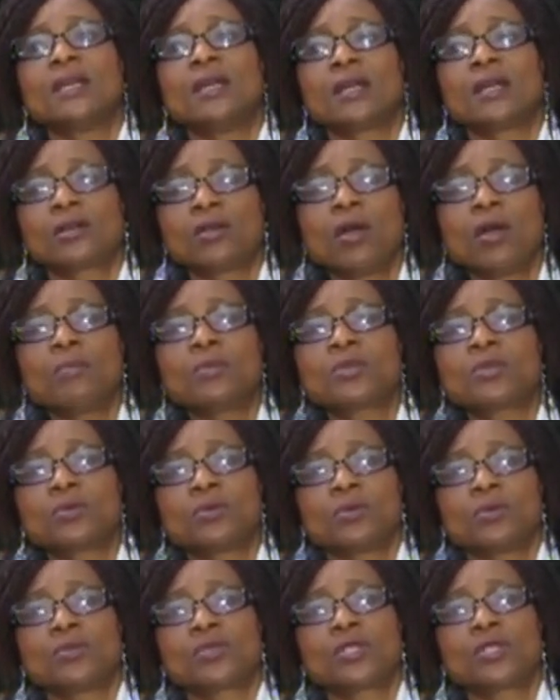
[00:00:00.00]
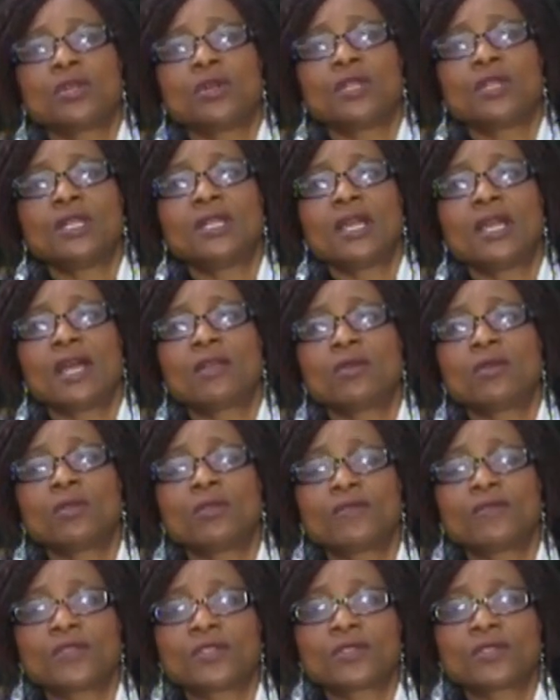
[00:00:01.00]
come to study and all
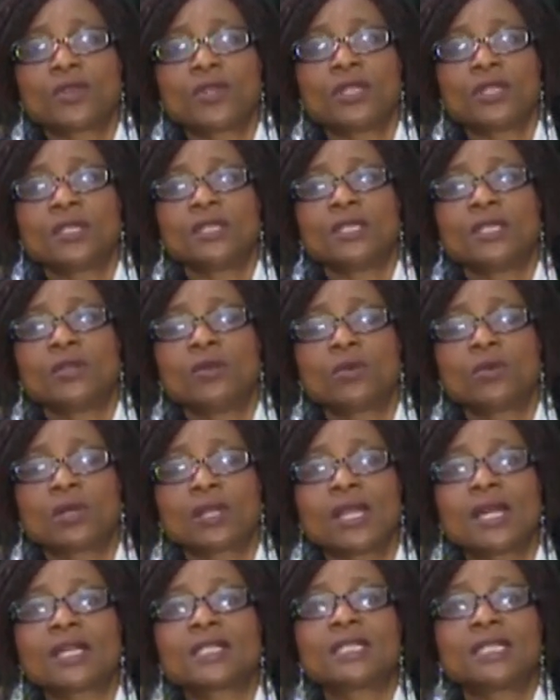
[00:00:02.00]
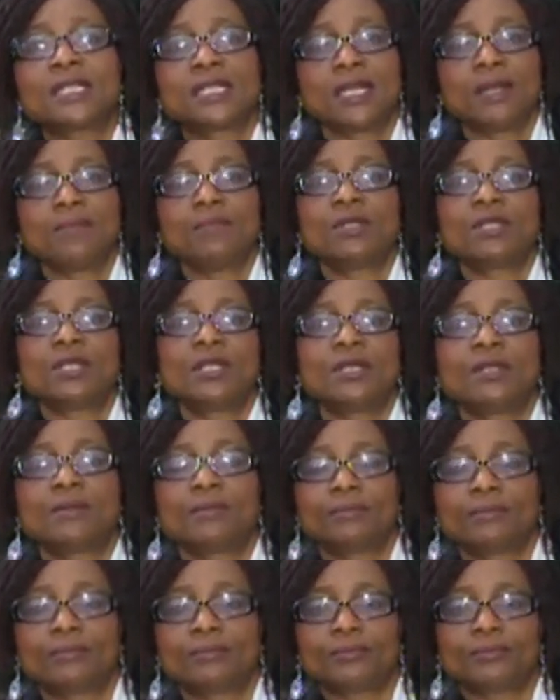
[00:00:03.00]
of a sudden the whole class is empty.
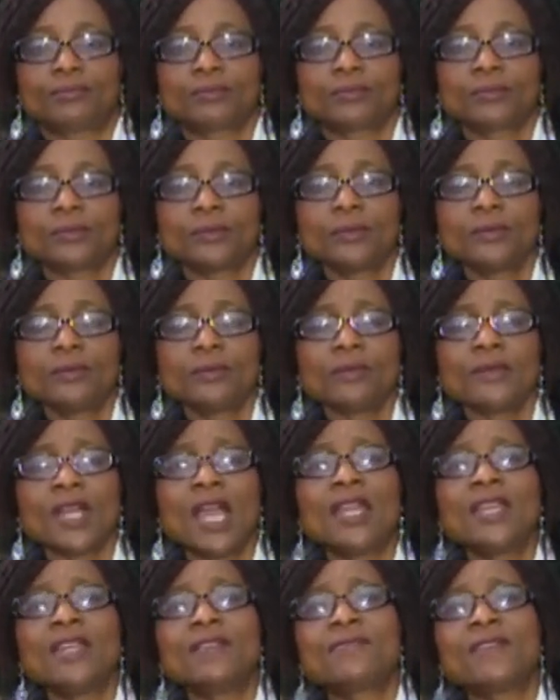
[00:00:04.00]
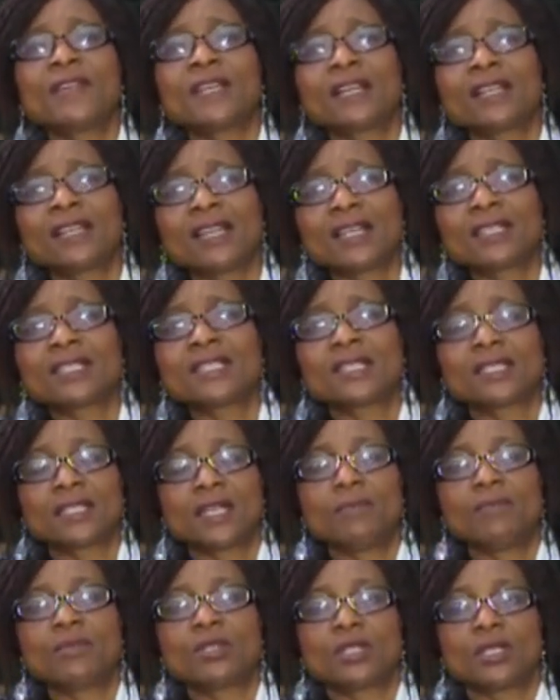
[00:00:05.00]
And if a class is
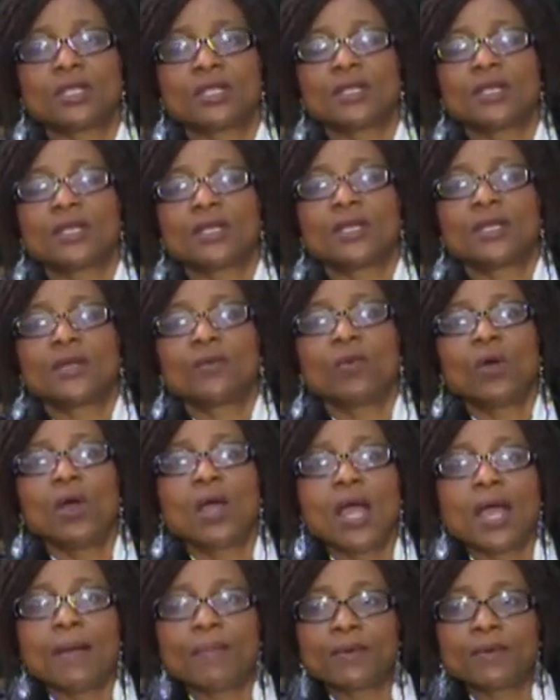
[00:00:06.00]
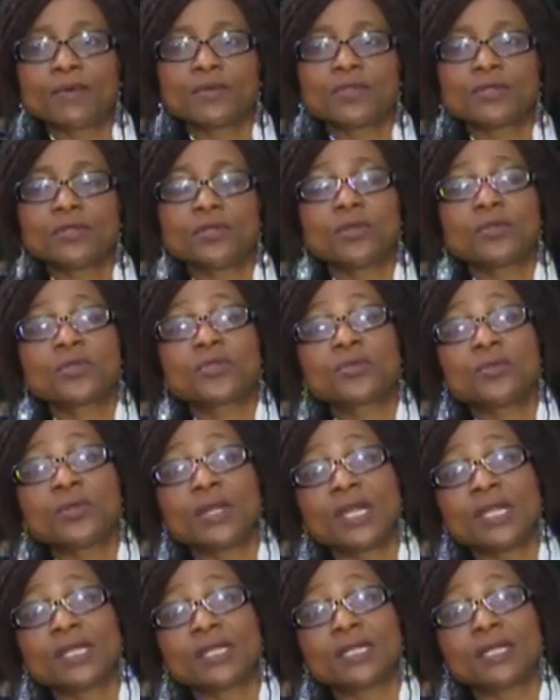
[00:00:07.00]
empty, what happens? Those
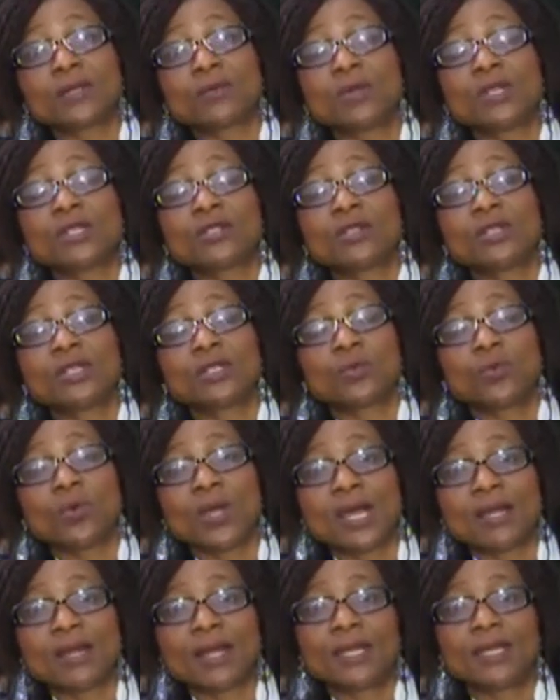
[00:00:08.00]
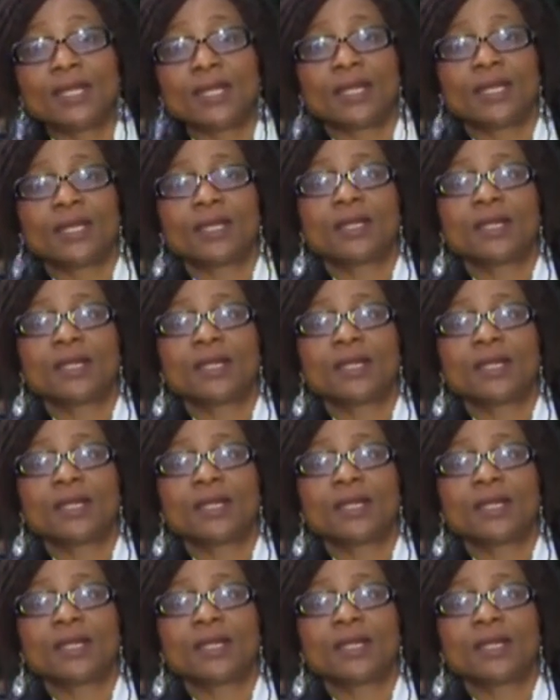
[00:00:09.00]
students, the question is, where are they?